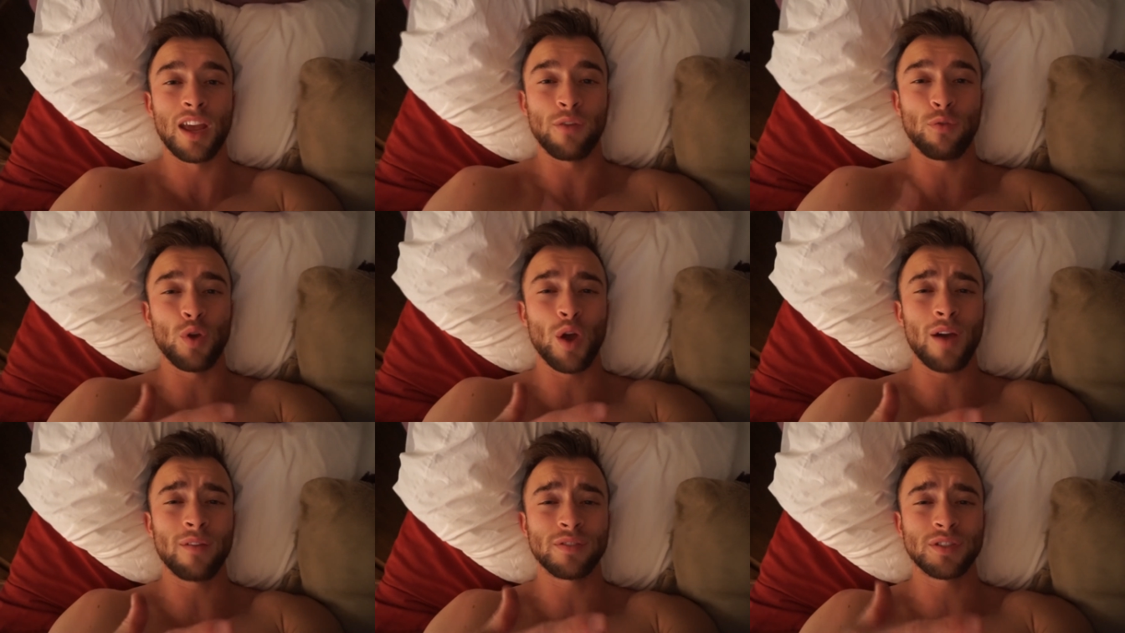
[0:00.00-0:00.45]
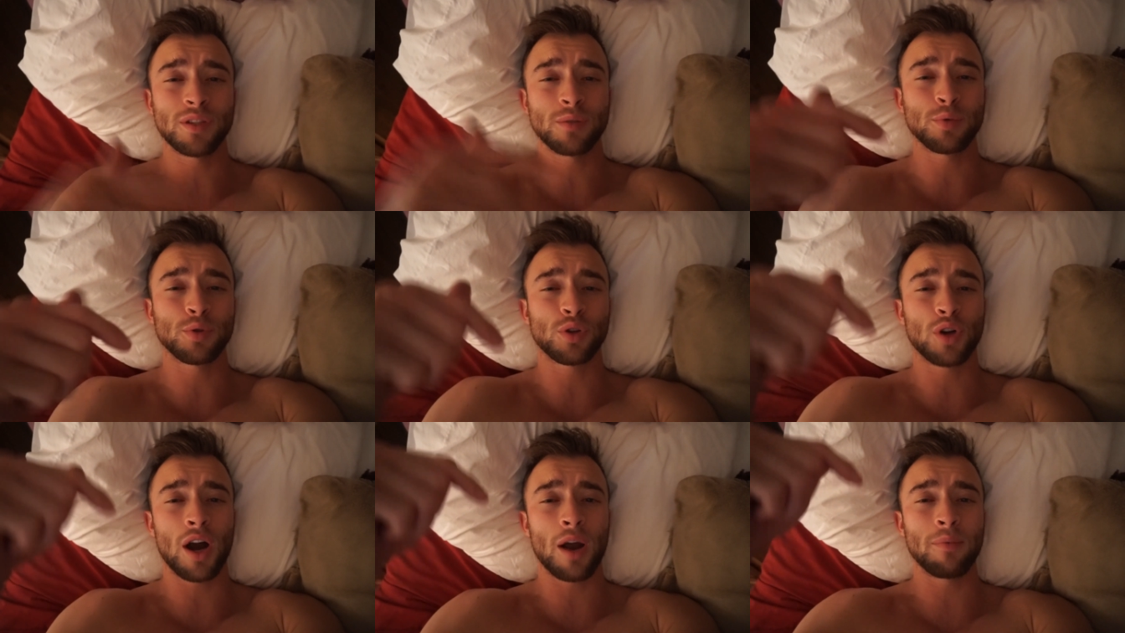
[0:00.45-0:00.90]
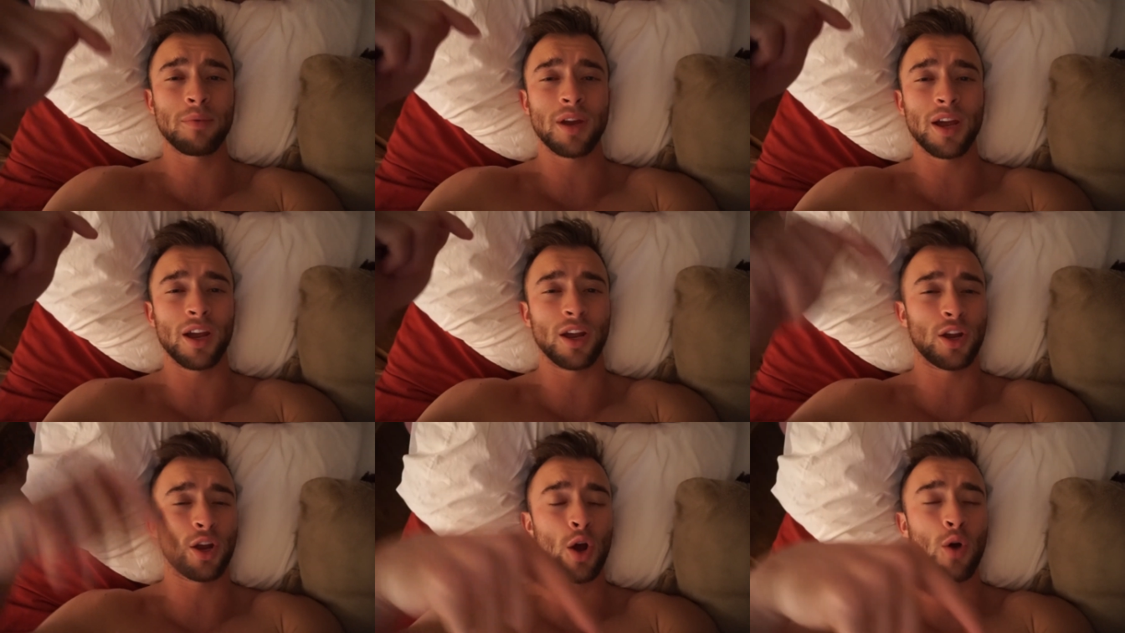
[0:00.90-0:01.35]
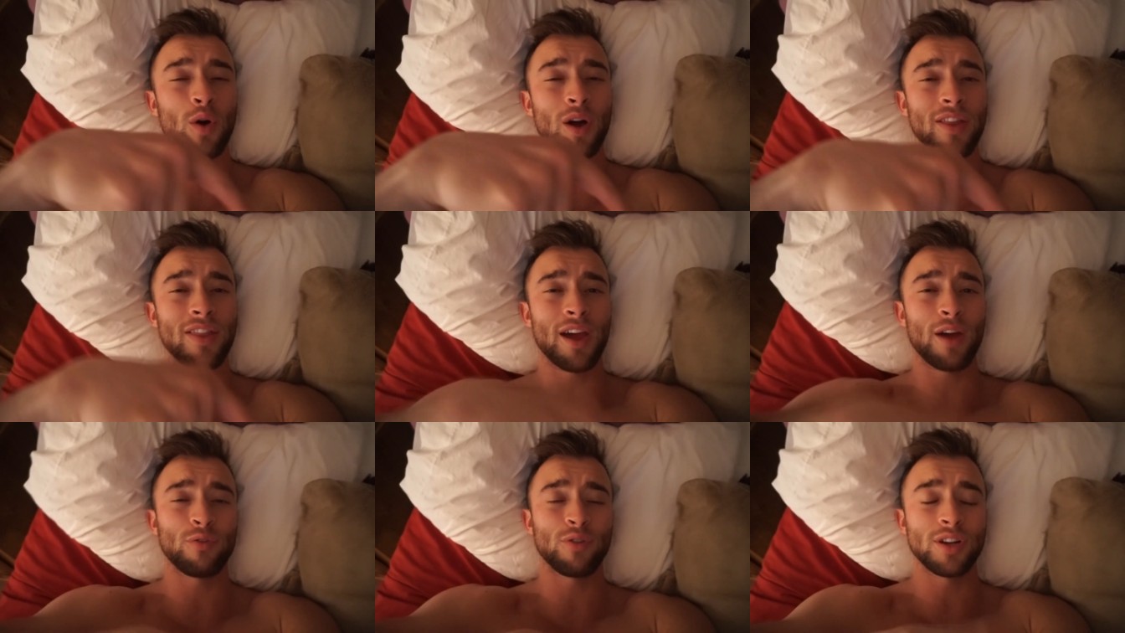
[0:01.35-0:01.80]
If you haven't subscribed yet, go
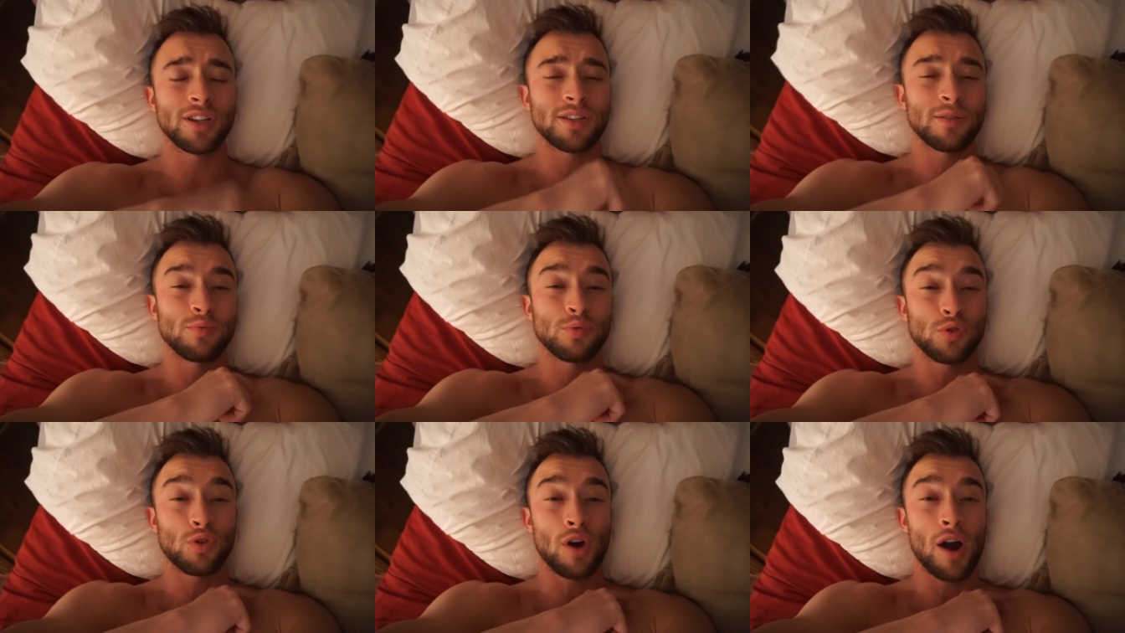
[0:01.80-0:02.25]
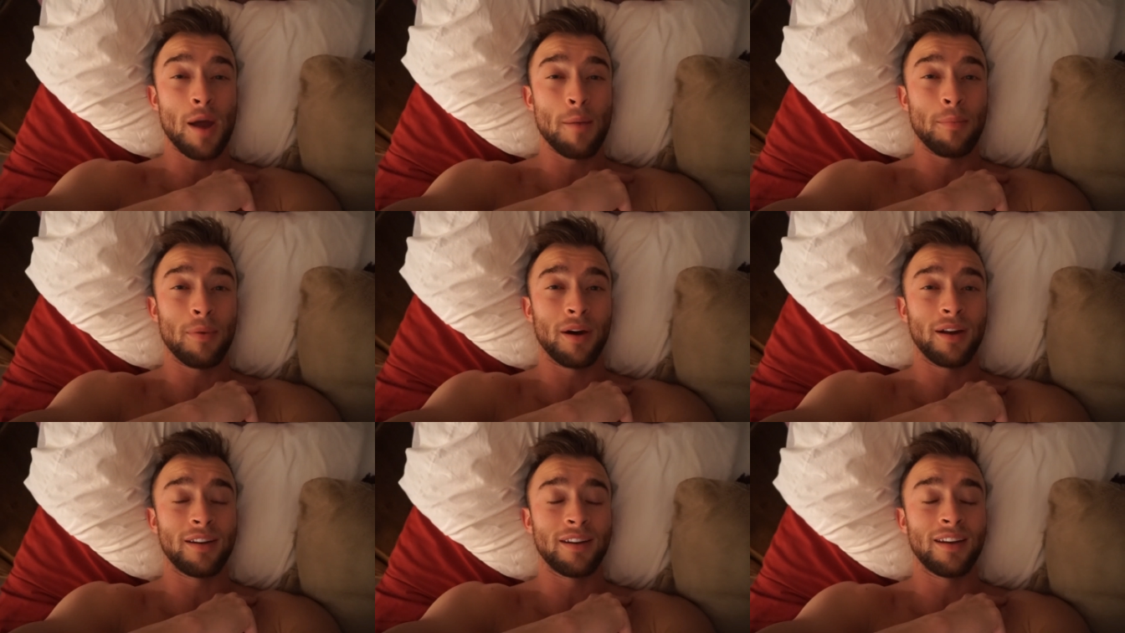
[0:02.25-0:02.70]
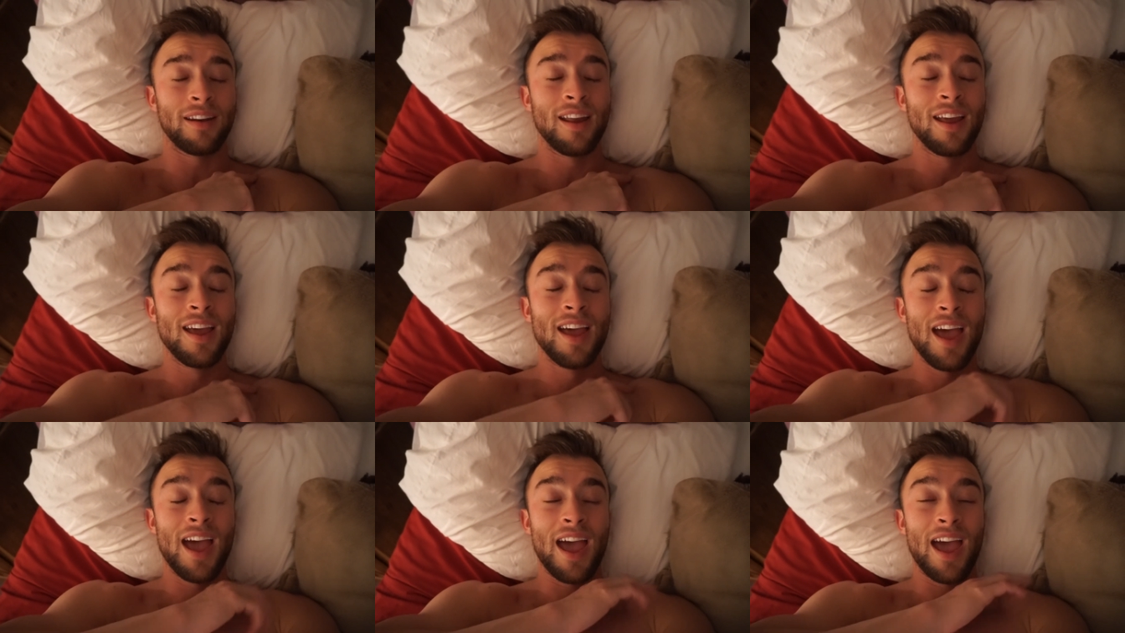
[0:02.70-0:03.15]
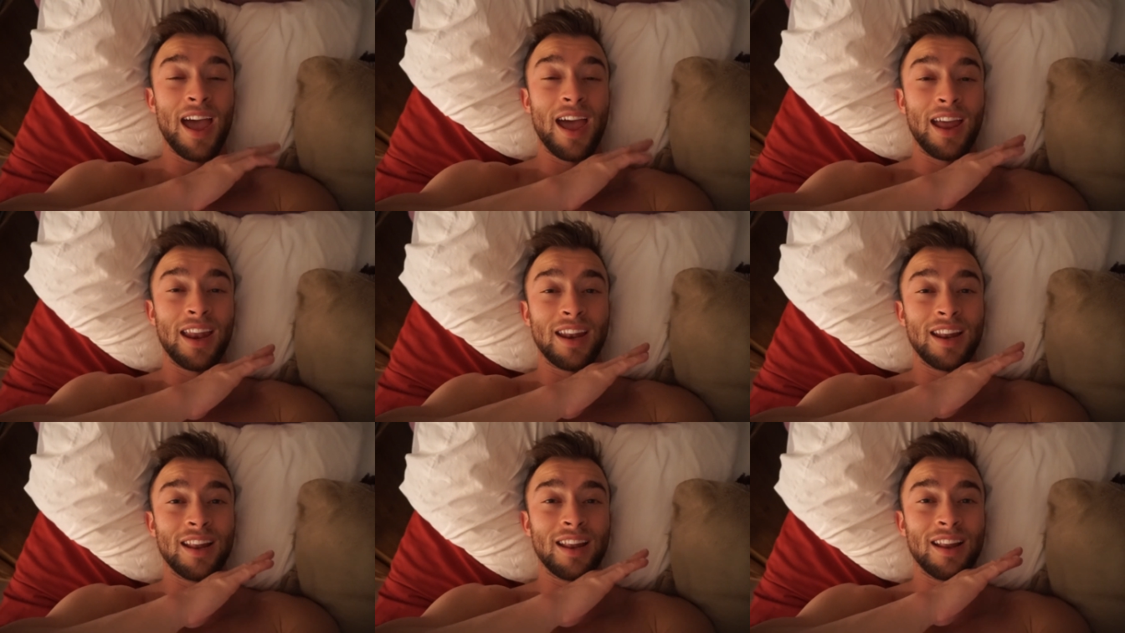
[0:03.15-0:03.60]
hit that red subscribe button.
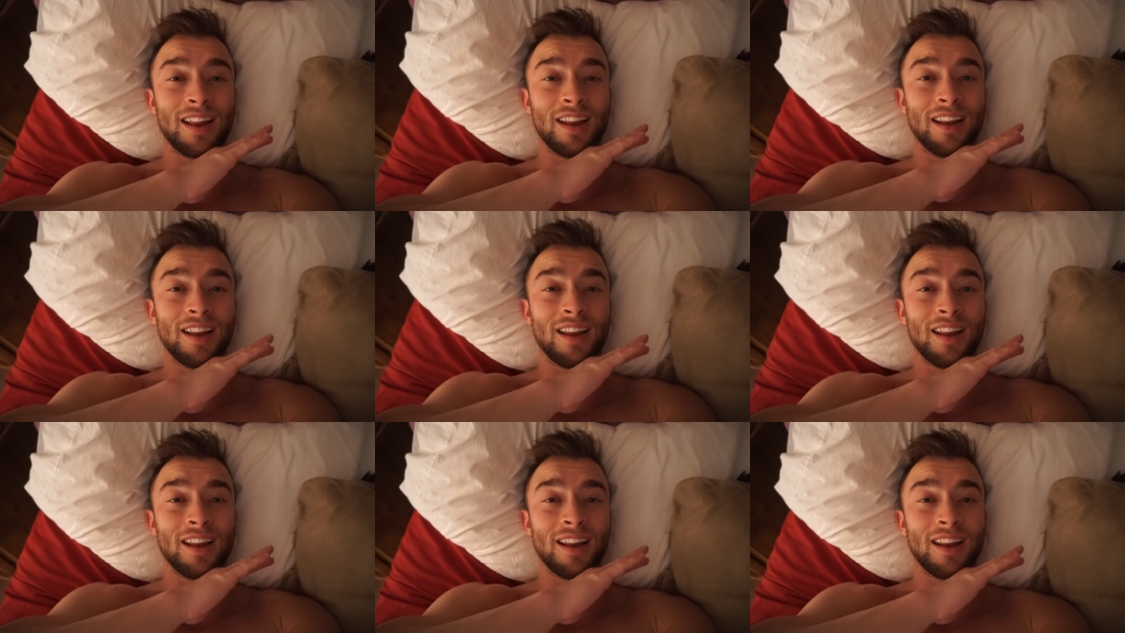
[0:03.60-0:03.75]
And